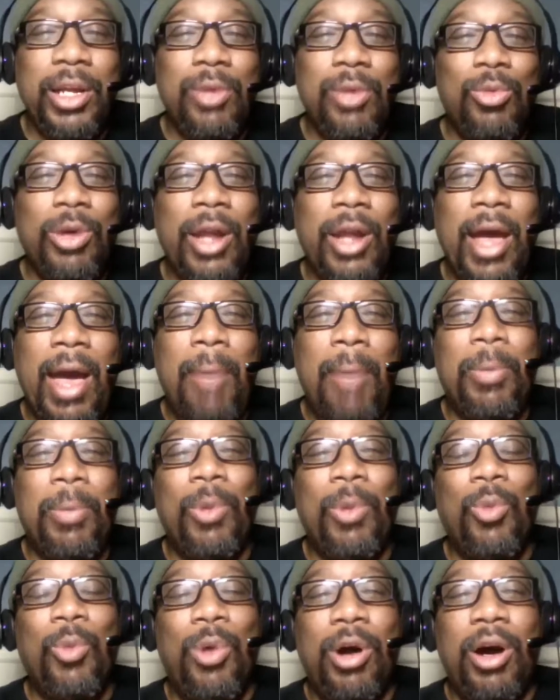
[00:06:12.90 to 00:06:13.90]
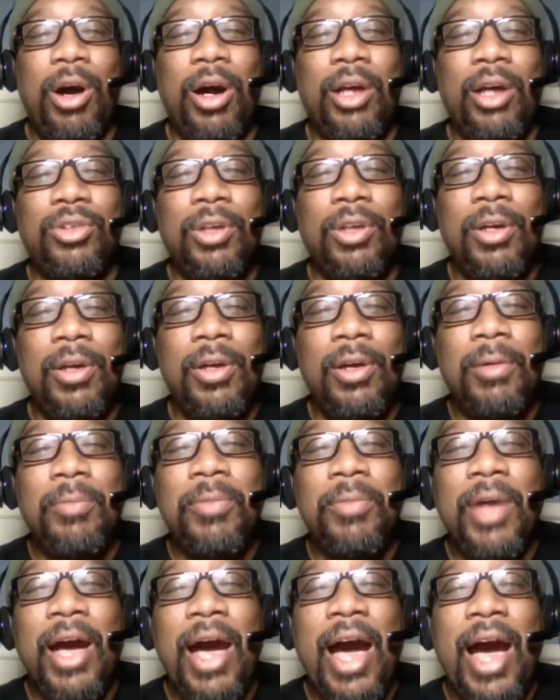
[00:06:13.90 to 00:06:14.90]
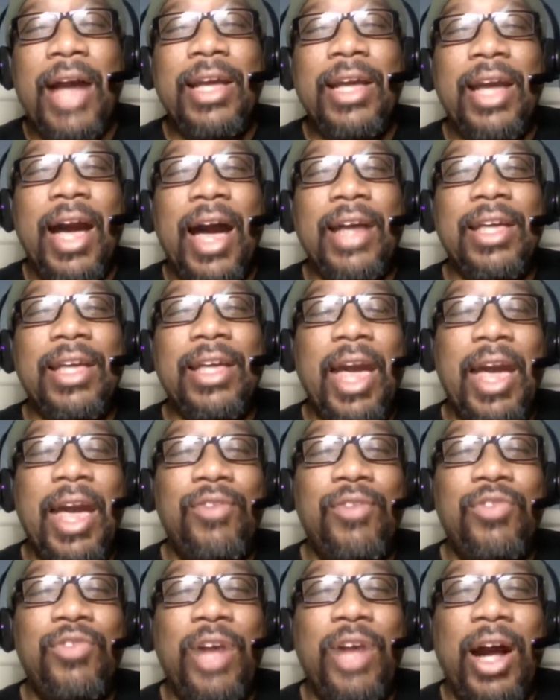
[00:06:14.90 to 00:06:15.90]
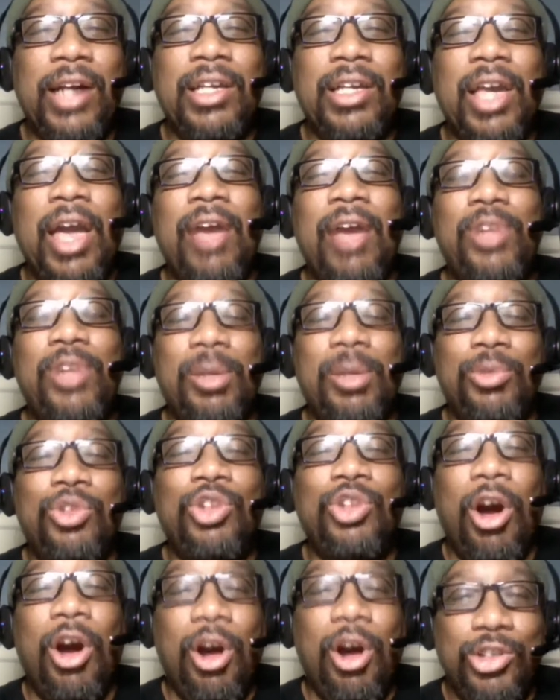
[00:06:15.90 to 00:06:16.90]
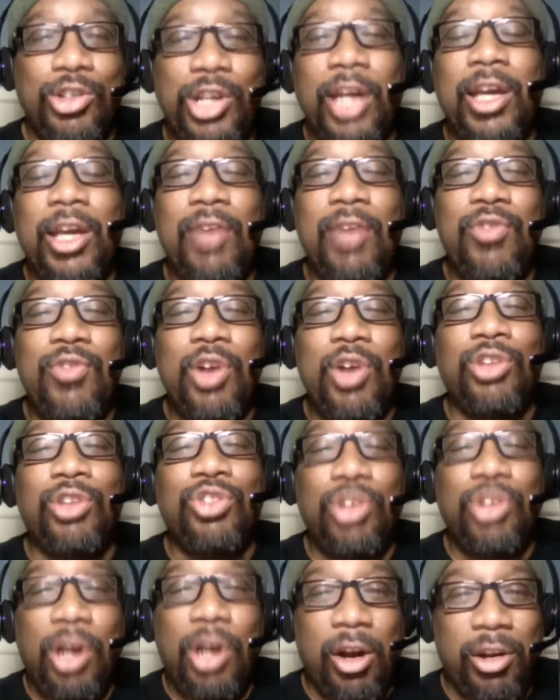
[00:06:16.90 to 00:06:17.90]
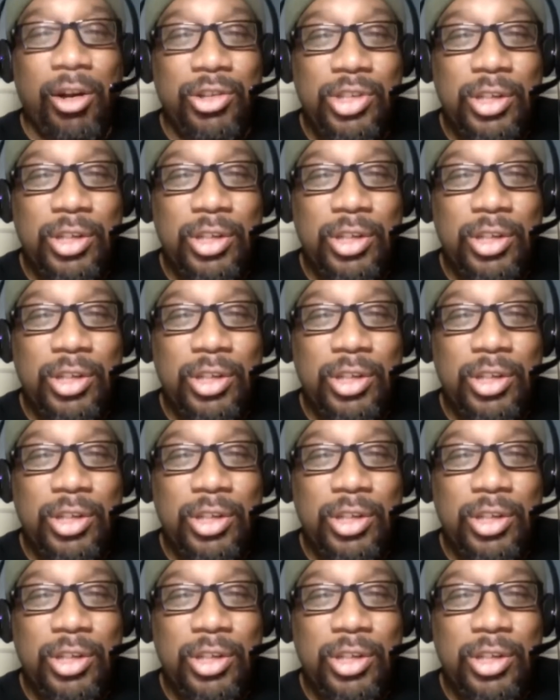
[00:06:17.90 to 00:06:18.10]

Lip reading: happened was I gave them Surge. I gave y'all Surge.